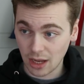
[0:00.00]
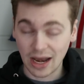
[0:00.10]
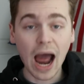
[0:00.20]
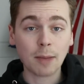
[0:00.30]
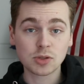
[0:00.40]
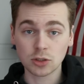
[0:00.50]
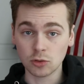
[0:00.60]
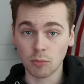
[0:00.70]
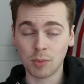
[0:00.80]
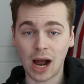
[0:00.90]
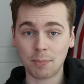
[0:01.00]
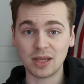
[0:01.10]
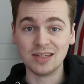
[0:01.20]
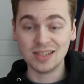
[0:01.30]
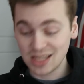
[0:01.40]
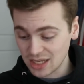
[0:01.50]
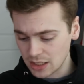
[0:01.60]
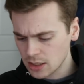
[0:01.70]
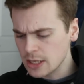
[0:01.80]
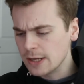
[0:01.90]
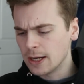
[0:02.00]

An absolute bop indeed.